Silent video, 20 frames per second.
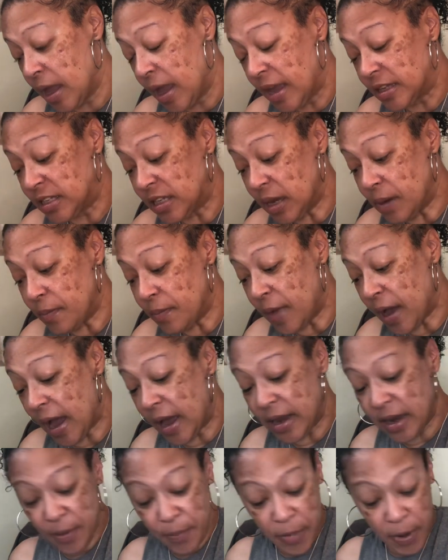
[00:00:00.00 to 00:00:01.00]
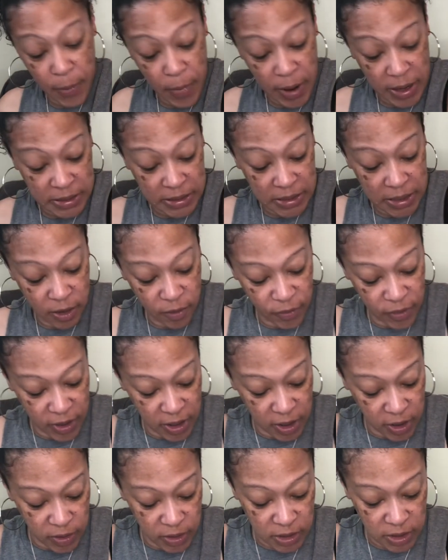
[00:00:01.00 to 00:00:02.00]
Somebody, remember I said over
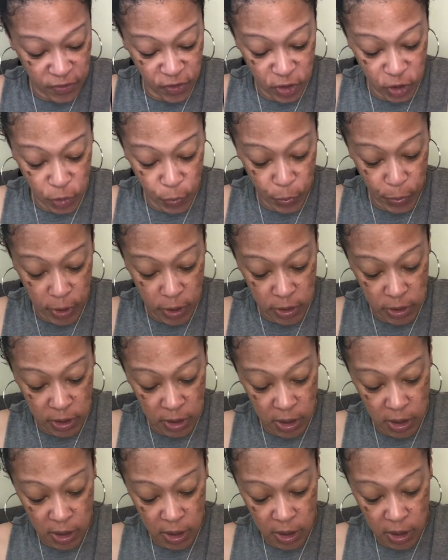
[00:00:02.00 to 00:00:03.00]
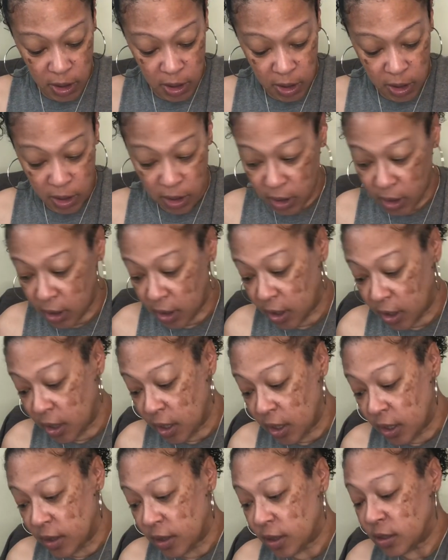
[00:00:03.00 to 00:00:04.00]
here, this official person.
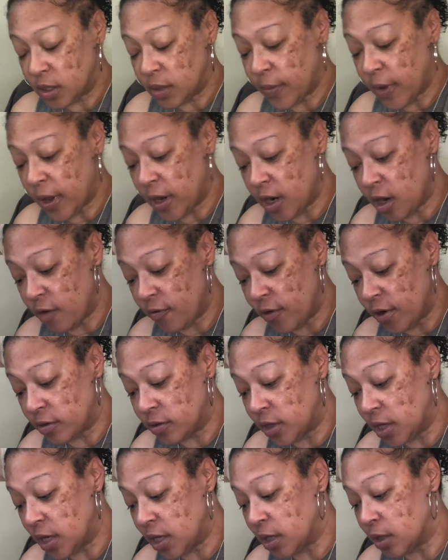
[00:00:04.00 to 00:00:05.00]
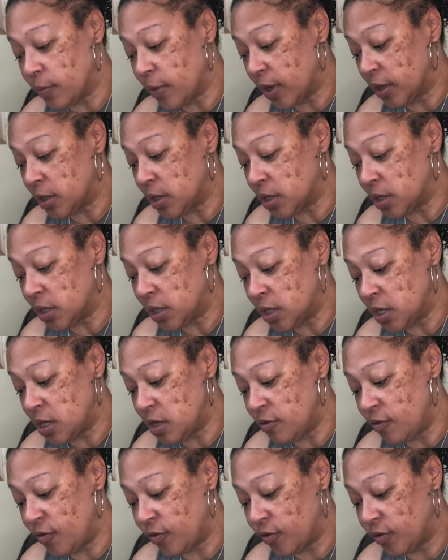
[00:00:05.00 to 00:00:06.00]
There's somebody over here thinking about this
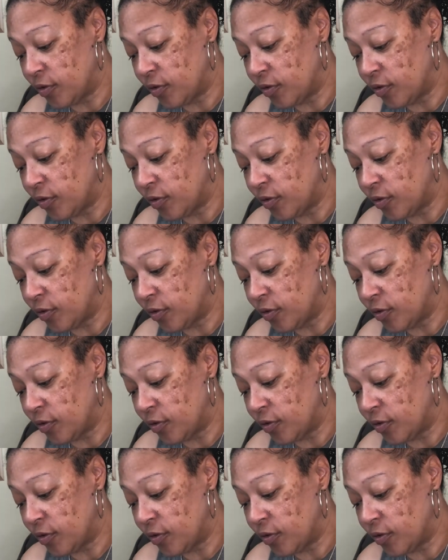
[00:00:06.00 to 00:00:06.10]
thief.